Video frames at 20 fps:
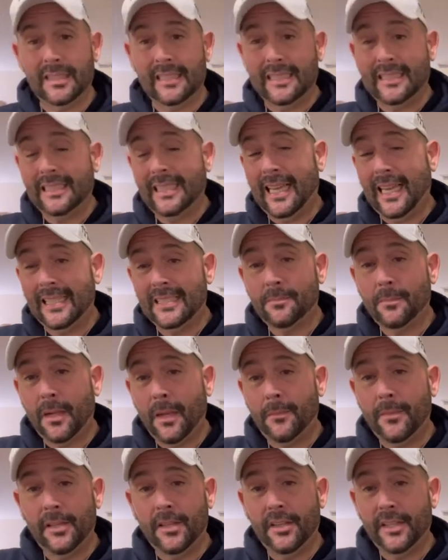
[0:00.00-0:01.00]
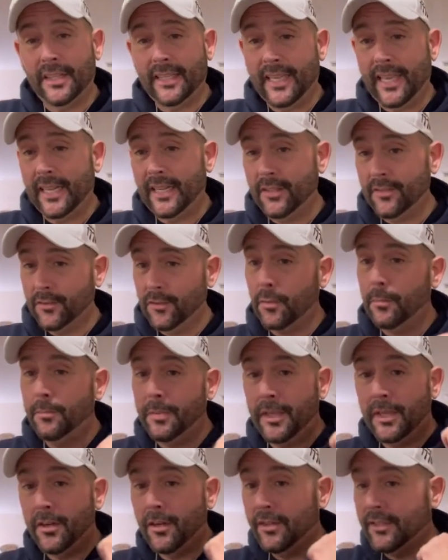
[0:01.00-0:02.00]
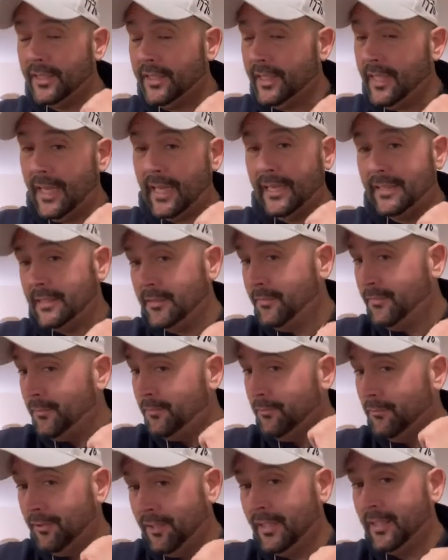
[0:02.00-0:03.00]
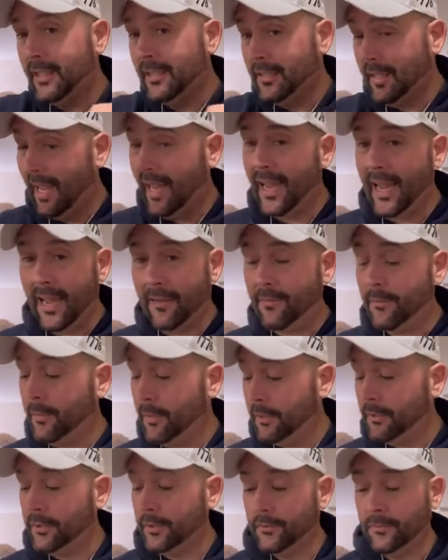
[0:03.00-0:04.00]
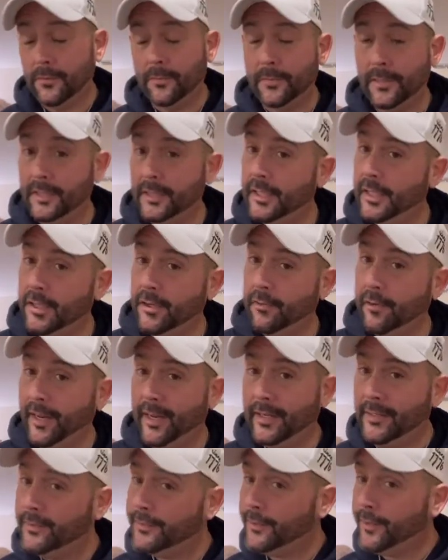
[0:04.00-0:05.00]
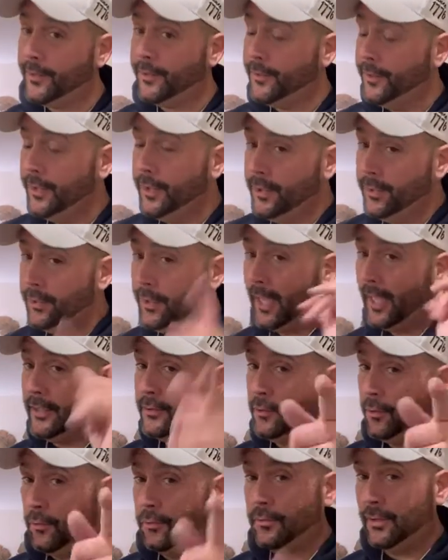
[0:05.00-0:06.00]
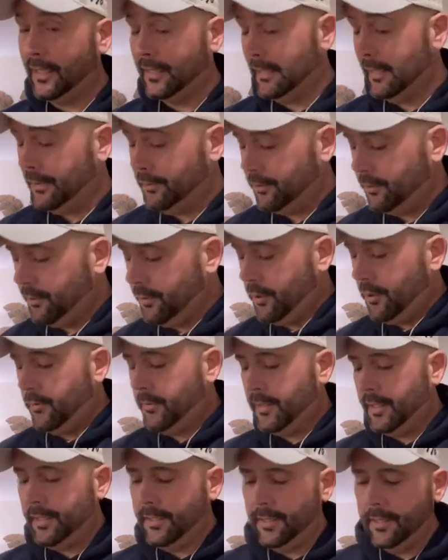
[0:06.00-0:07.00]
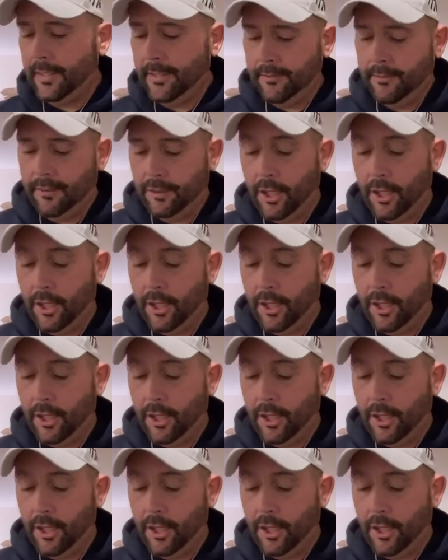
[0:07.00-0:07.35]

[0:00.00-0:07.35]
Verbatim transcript: The guy's probably going to get it. So bid on it, guys. If you really, I have a bunch of them, and they're great. So I told you I'd let you know, and I did.